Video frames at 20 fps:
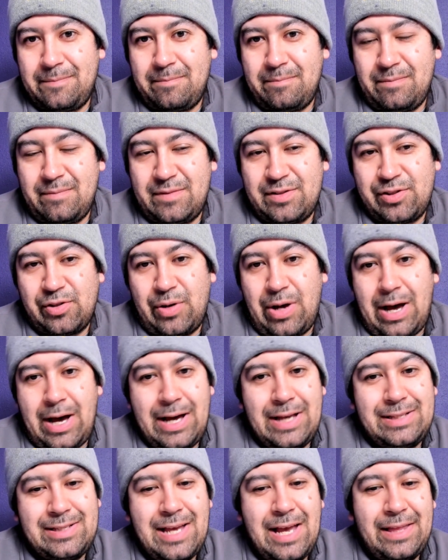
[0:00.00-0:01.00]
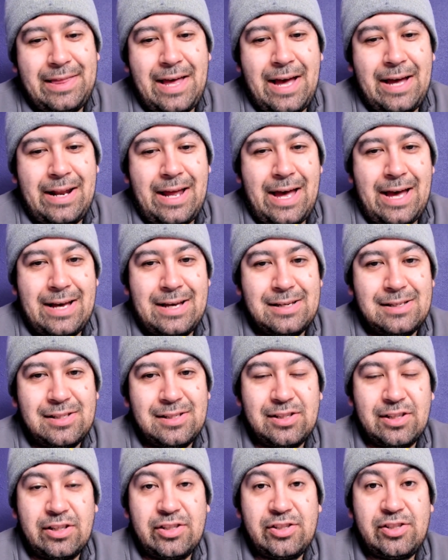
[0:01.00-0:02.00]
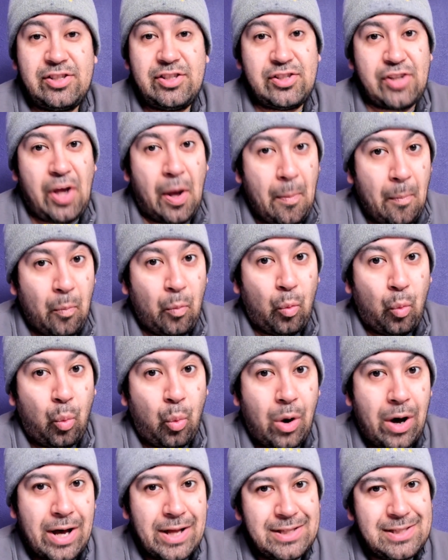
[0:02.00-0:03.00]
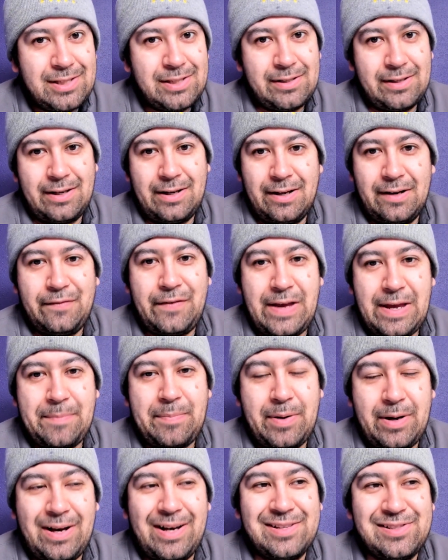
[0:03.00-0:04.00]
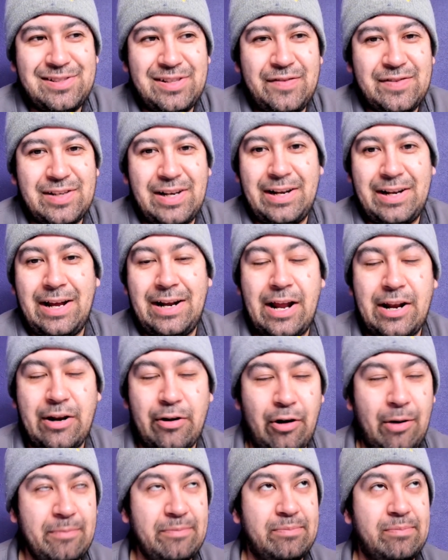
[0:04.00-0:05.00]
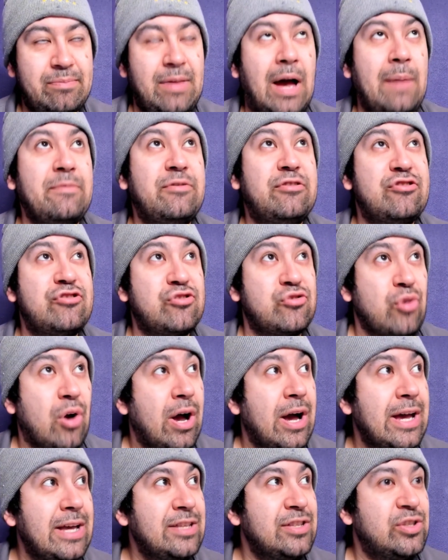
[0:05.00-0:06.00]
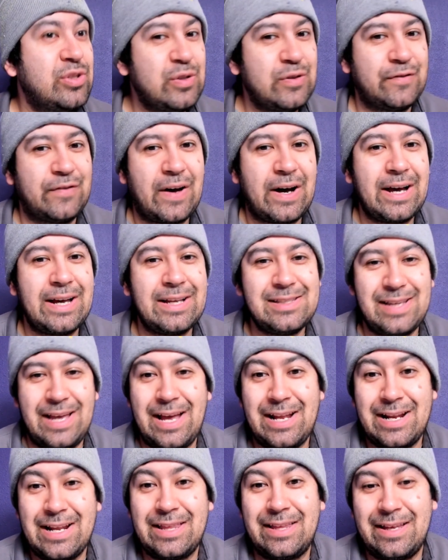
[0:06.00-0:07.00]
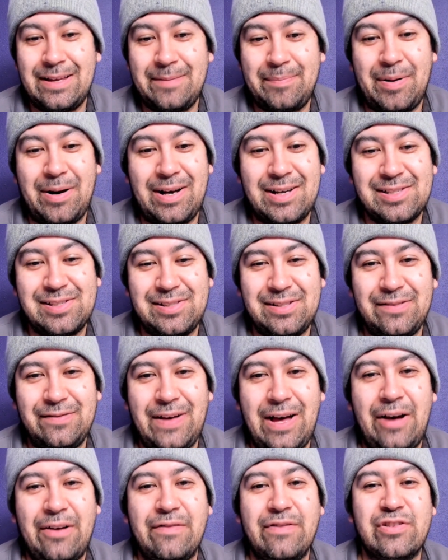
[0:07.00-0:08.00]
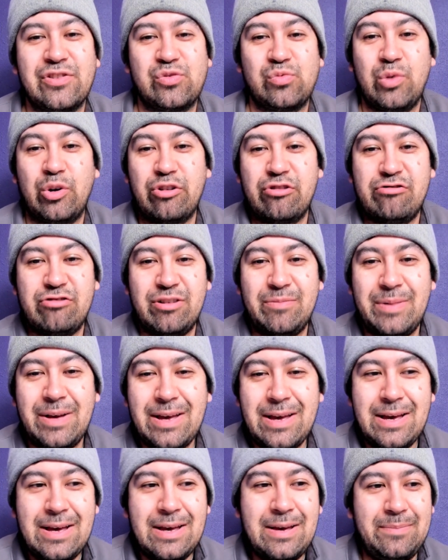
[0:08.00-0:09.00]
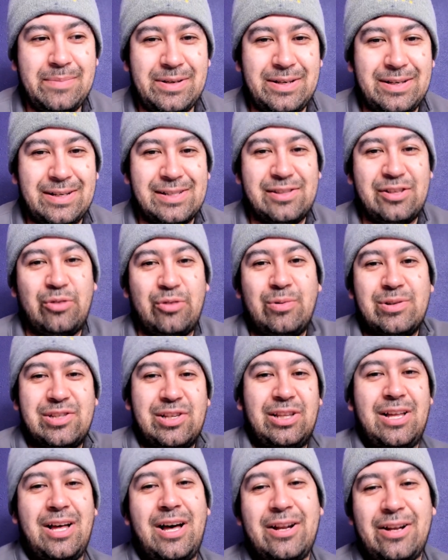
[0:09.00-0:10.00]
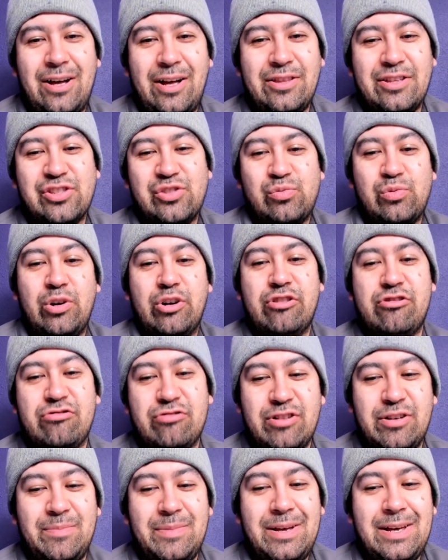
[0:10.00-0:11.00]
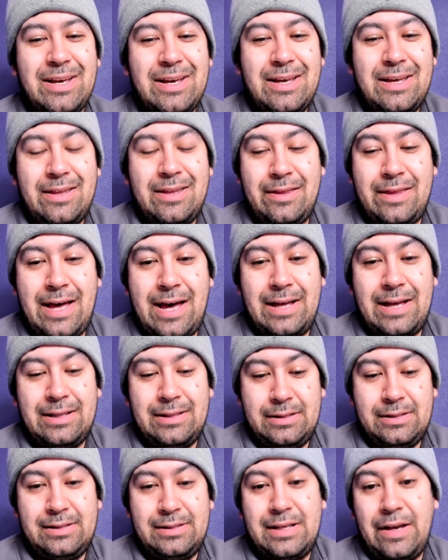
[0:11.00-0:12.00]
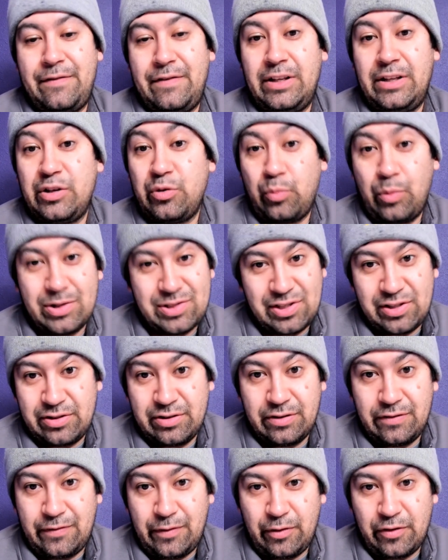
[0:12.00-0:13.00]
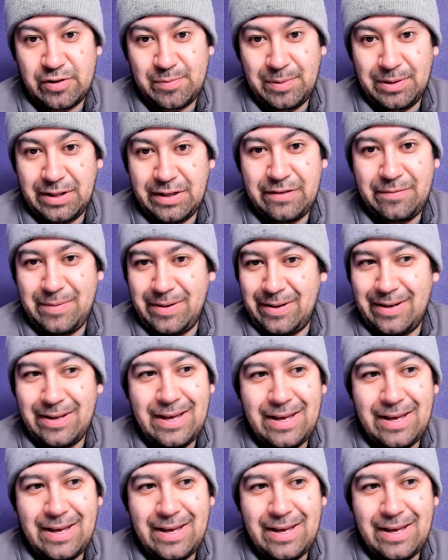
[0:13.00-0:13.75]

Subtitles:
So I take that as somewhat of a positive sign. And I know I'm trying to find anything positive out of this road trip, because there was a lot on this road trip that definitely wasn't good, folks, believe me.